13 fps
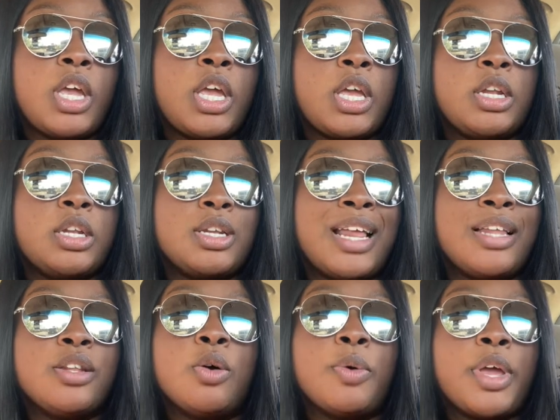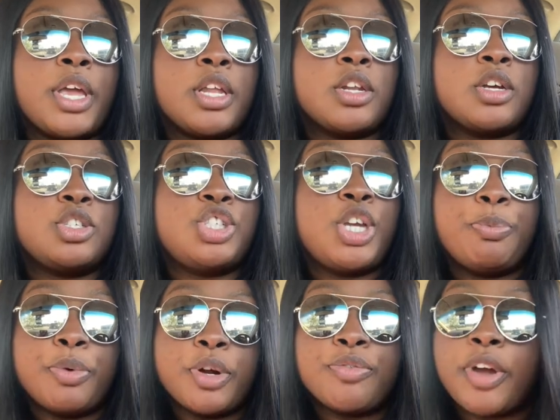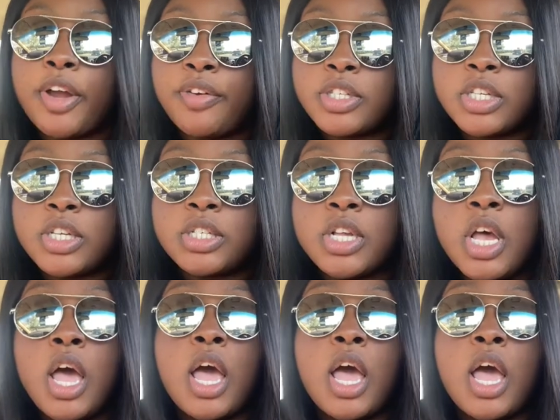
not low end, cheaper fragrances.